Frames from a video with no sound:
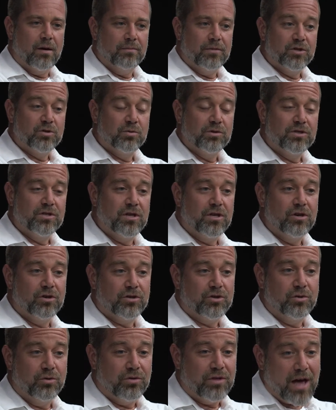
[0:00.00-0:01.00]
This was the
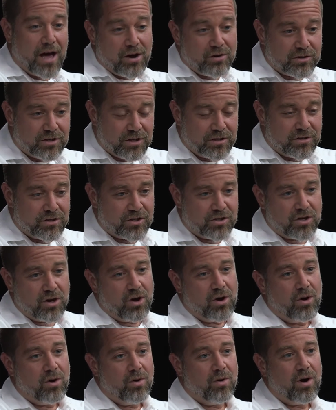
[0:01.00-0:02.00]
year 2000,
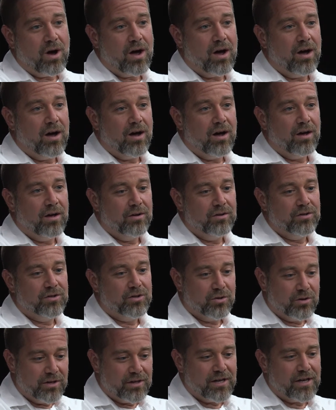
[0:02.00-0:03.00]
so
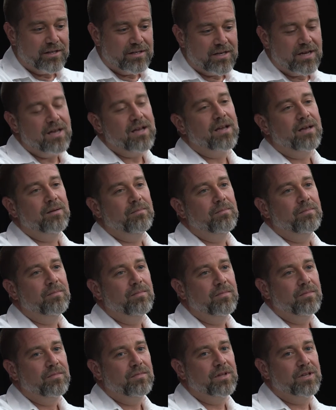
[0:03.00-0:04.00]
during that time,
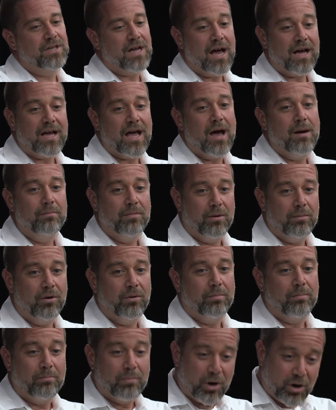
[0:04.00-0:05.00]
the dot-com
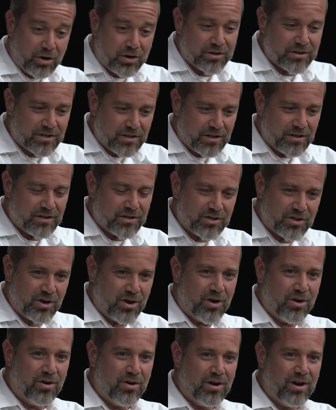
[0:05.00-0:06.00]
bubble burst,
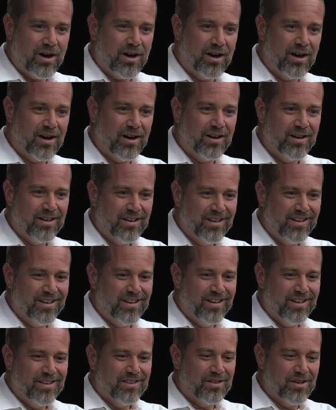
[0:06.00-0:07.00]
so
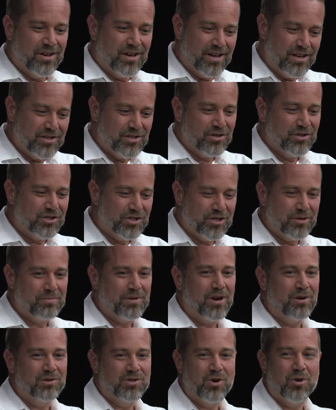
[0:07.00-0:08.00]
the internship
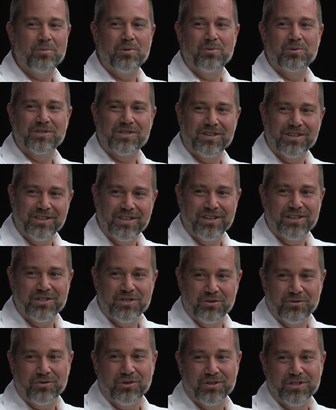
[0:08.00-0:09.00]
that I was hoping was going to lead
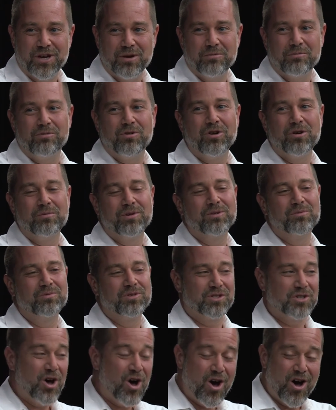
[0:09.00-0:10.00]
into full-time employment
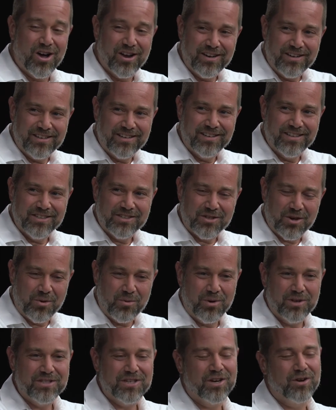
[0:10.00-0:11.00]
was gone. So
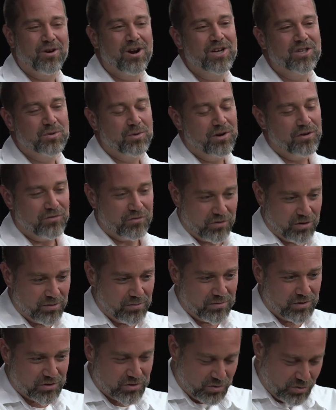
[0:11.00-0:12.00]
once I graduated
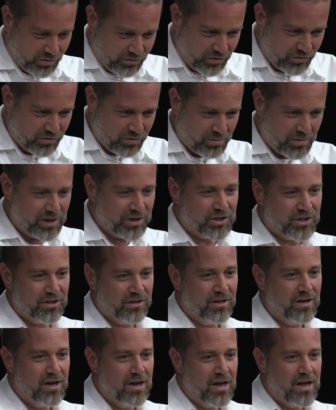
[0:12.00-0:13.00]
from the School of
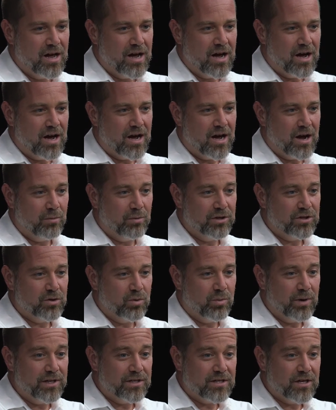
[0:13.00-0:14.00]
Information, I went
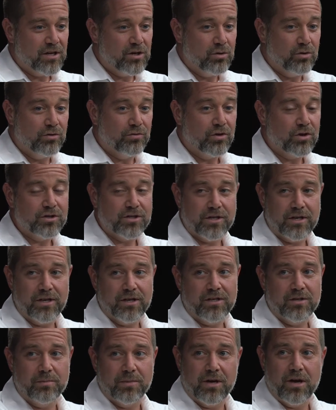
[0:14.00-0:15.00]
to Wayne State
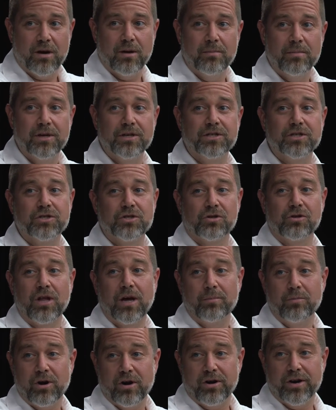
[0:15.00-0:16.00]
University to become a digital
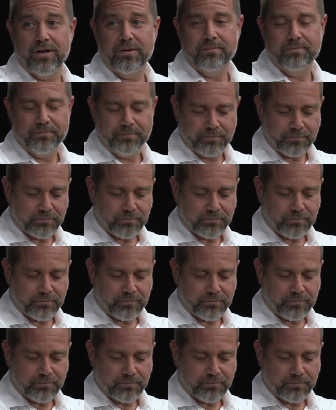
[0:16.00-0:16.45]
librarian.